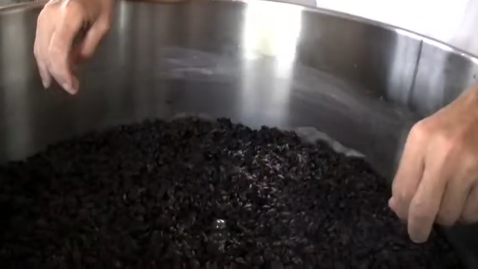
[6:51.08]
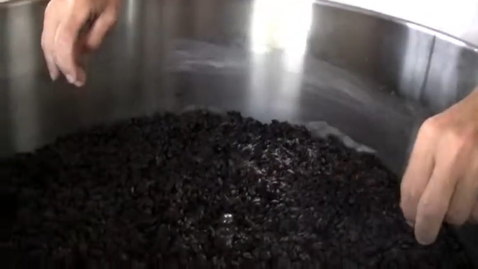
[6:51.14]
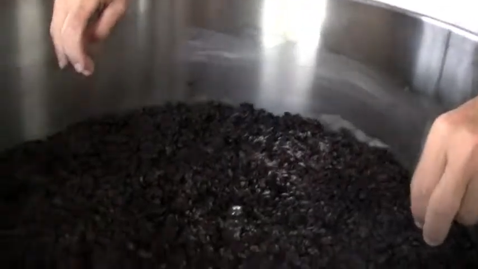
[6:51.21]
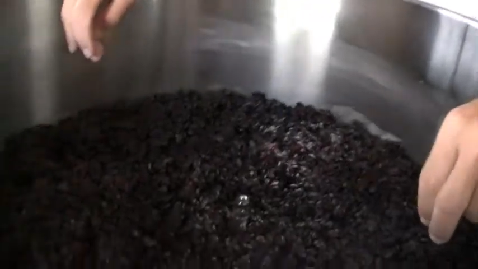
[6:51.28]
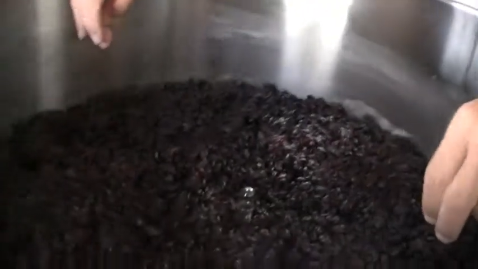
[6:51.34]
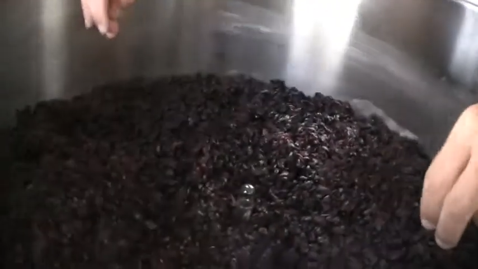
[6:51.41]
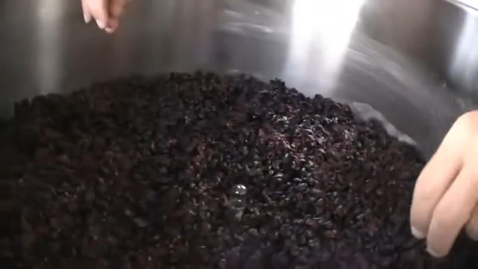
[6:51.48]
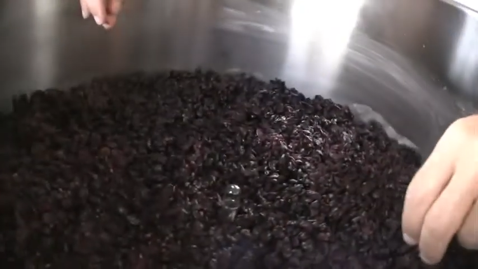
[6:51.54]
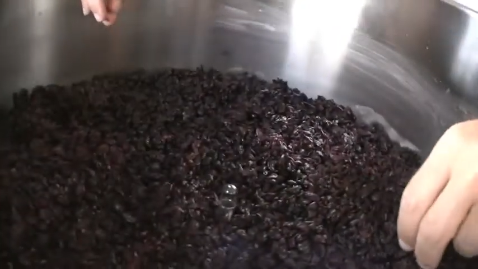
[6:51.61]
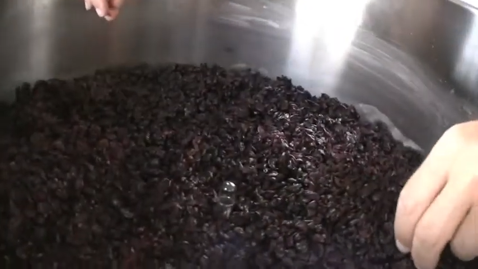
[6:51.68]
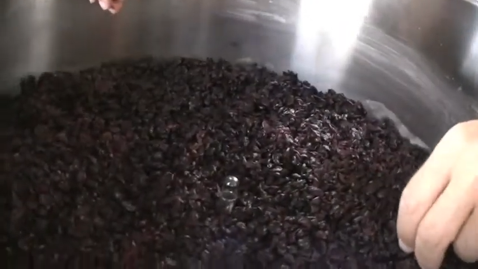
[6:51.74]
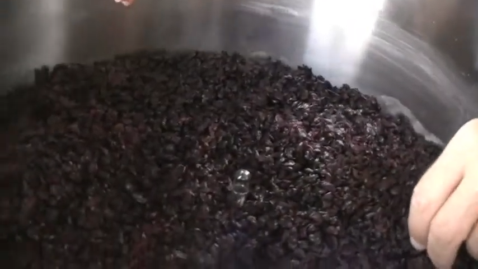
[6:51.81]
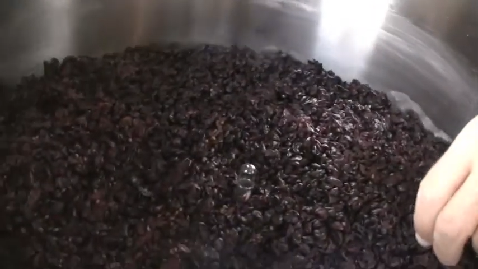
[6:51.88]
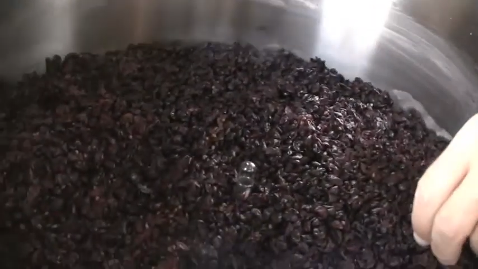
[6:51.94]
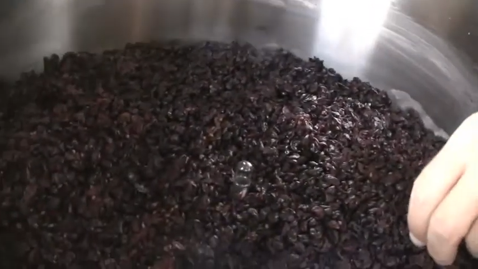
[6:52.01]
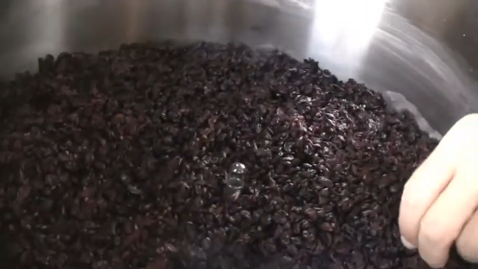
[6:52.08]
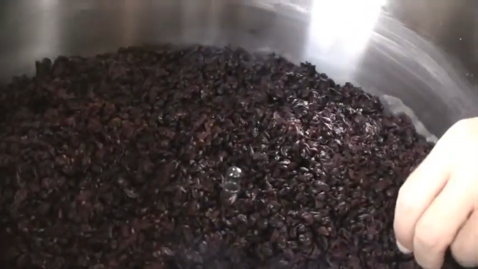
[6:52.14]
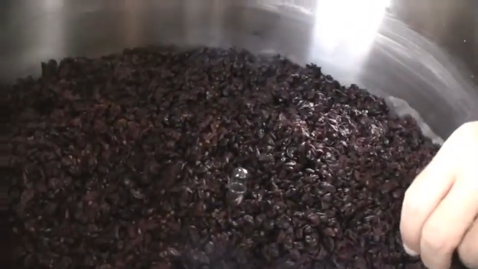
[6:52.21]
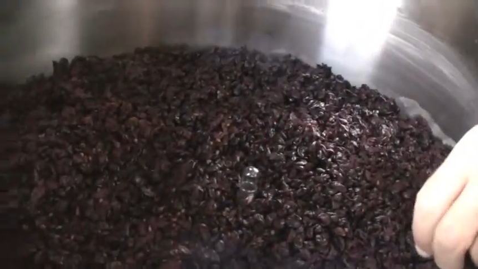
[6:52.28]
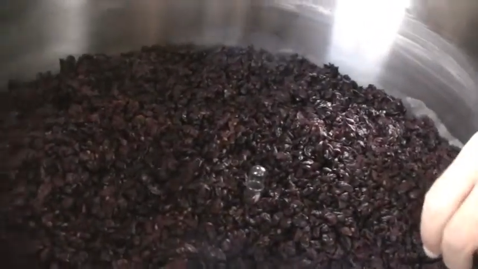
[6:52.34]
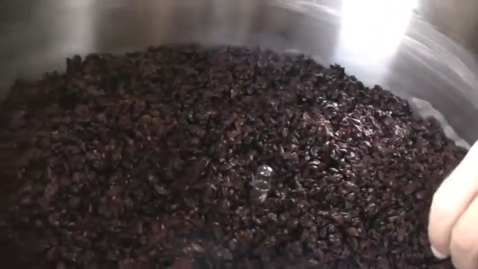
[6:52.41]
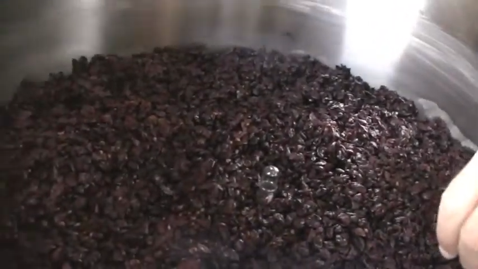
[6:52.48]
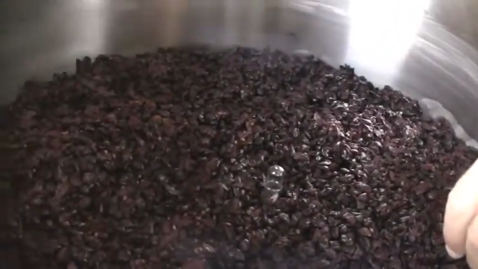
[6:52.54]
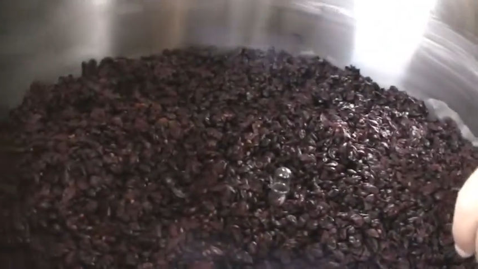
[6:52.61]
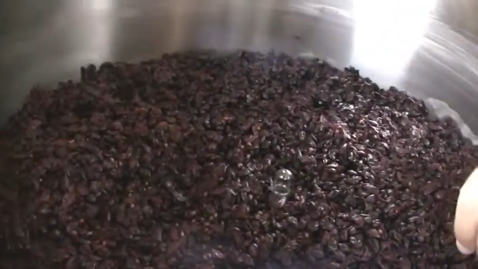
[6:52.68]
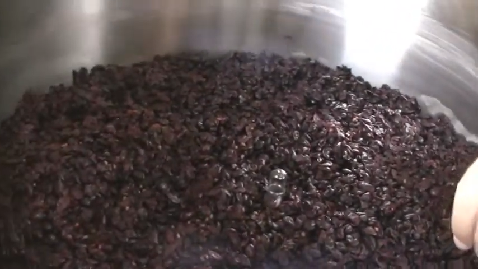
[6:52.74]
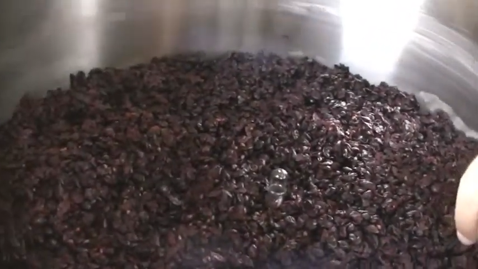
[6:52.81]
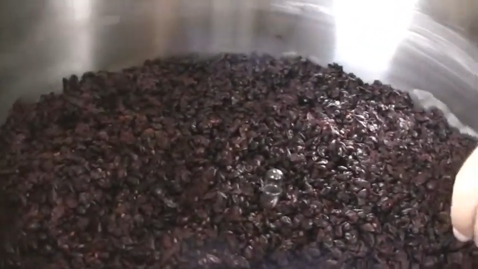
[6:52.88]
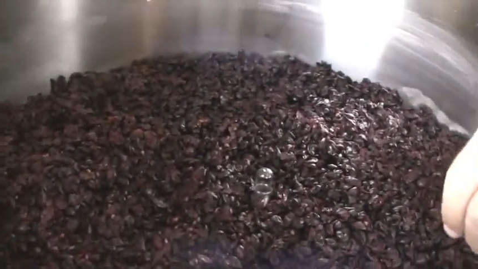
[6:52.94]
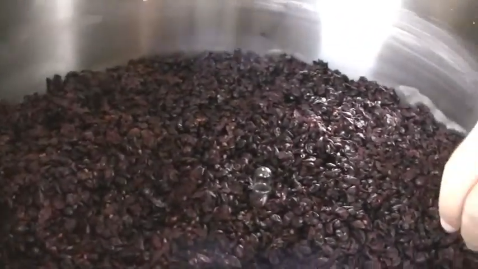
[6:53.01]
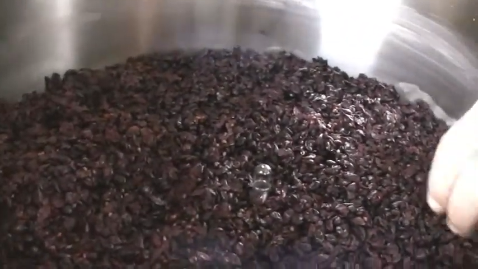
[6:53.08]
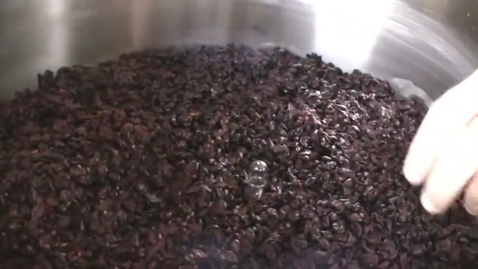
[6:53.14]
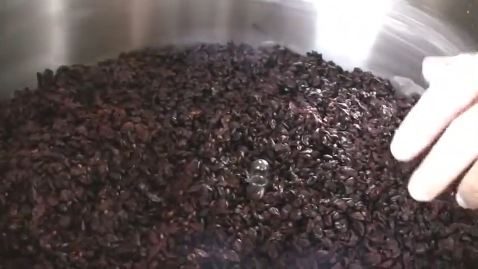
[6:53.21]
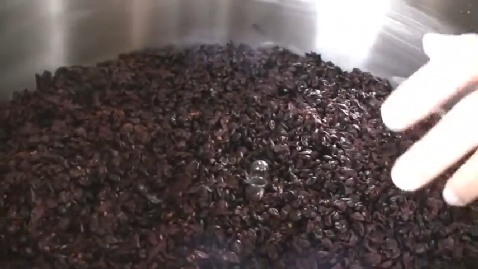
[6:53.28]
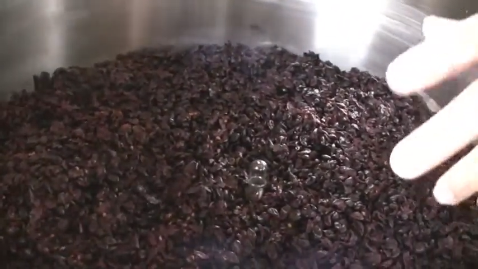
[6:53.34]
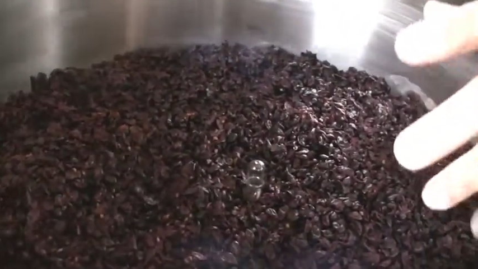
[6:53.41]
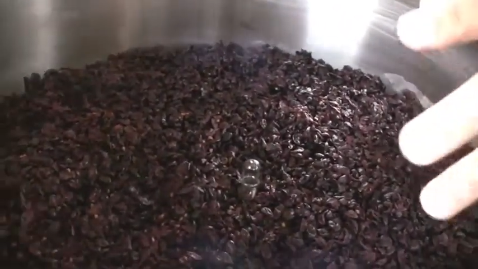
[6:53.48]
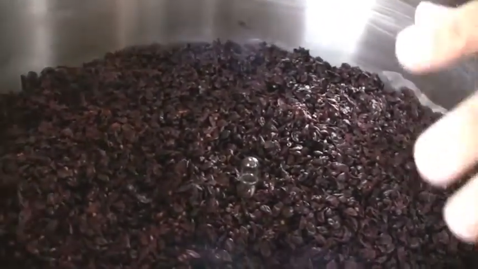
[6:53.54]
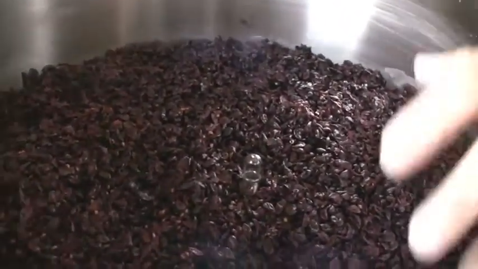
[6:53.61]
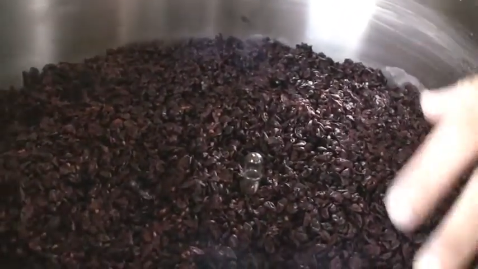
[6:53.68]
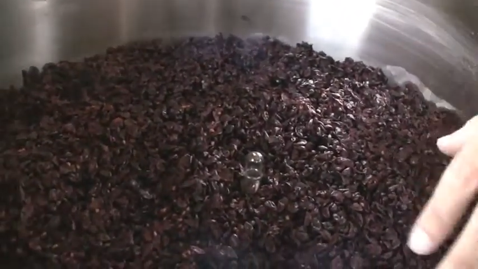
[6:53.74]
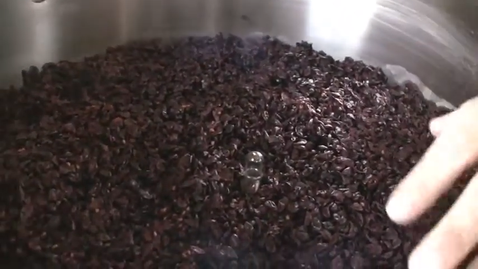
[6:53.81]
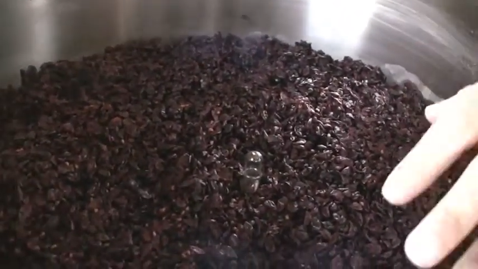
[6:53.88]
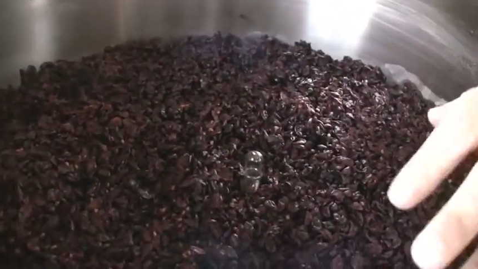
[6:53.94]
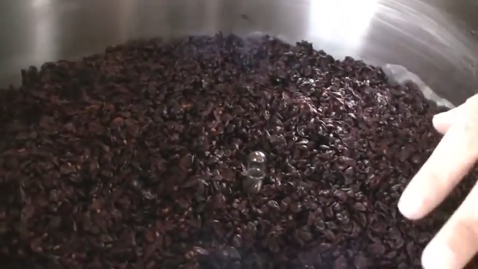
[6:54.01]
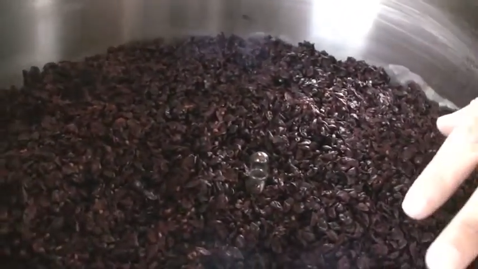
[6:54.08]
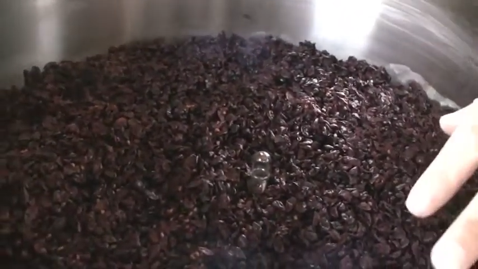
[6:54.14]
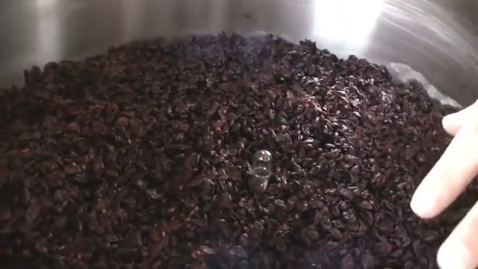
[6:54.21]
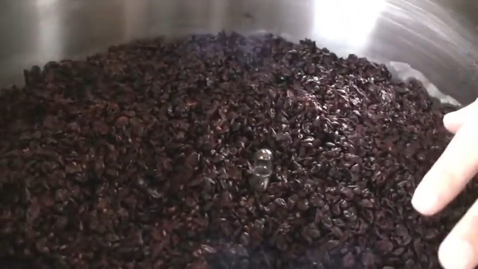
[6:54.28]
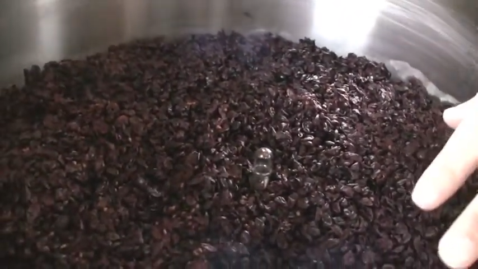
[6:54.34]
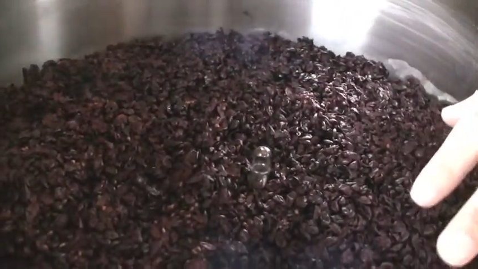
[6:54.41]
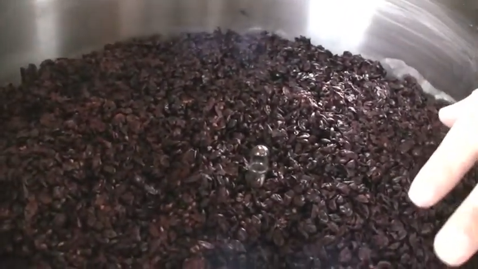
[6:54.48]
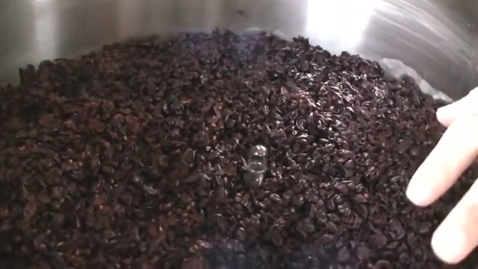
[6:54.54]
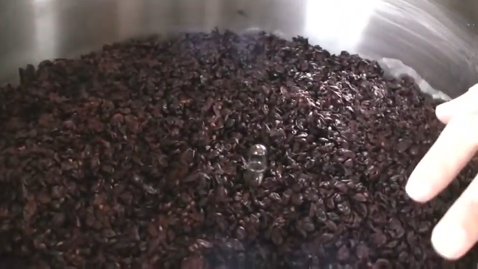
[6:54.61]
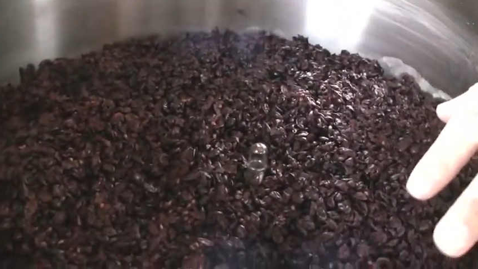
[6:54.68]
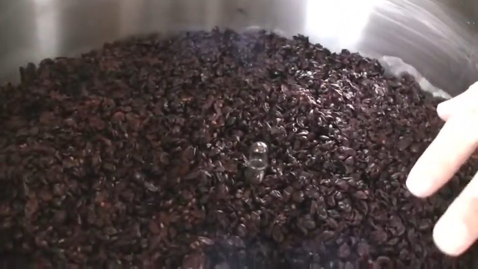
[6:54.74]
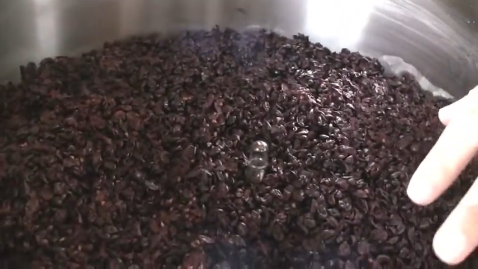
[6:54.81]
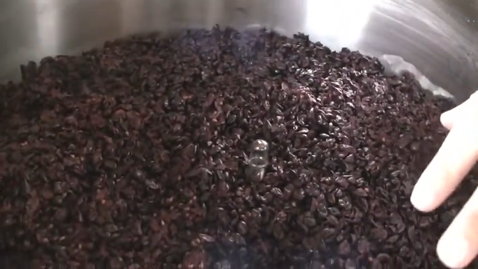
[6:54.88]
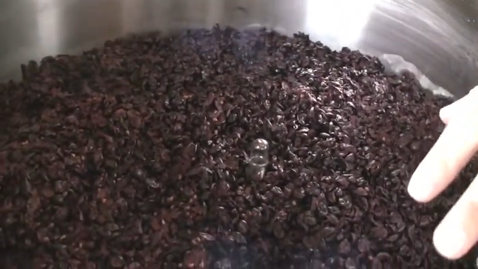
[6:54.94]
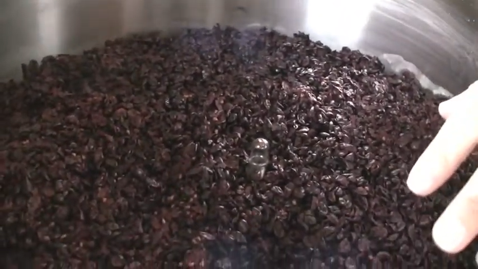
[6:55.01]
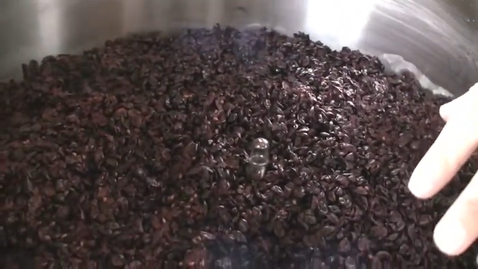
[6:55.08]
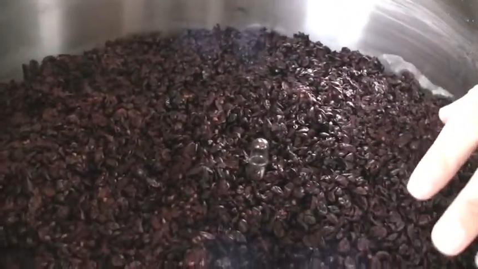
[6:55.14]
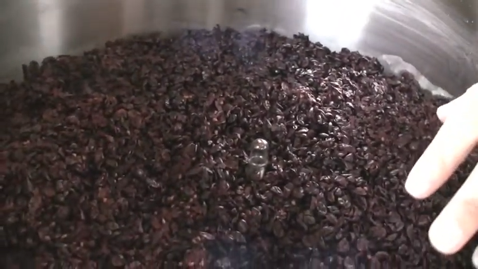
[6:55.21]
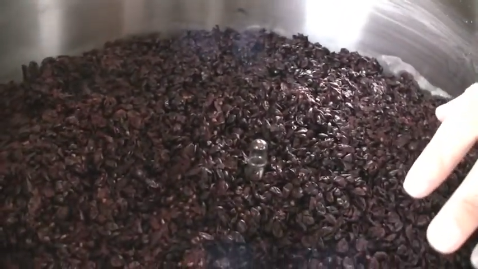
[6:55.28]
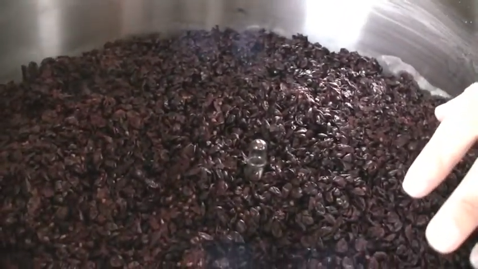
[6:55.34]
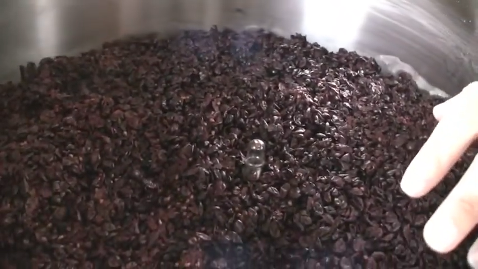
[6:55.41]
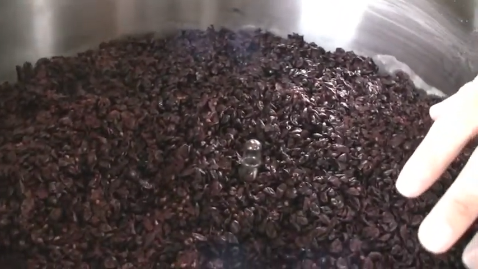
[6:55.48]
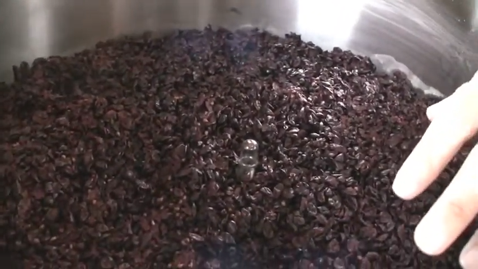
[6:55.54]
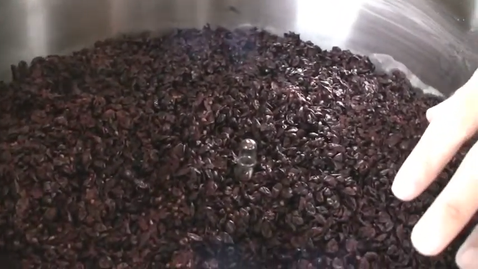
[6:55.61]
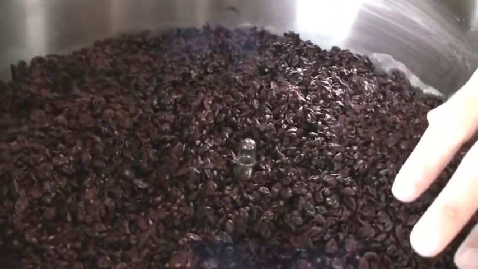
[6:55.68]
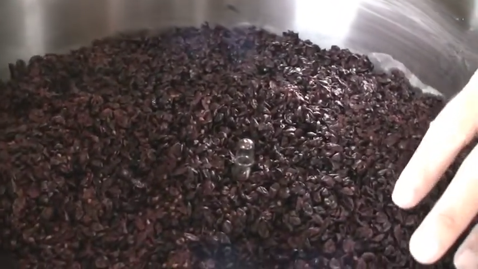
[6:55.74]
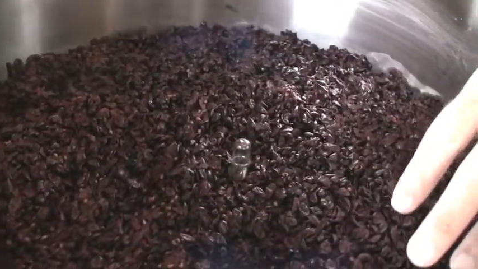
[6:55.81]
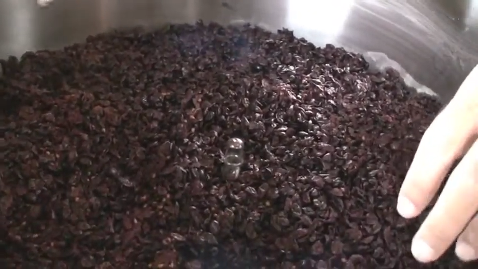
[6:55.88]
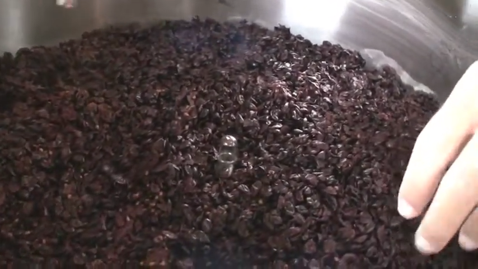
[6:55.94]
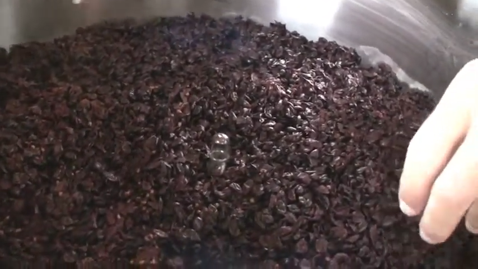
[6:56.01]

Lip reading: Nobody's mouth can be seen.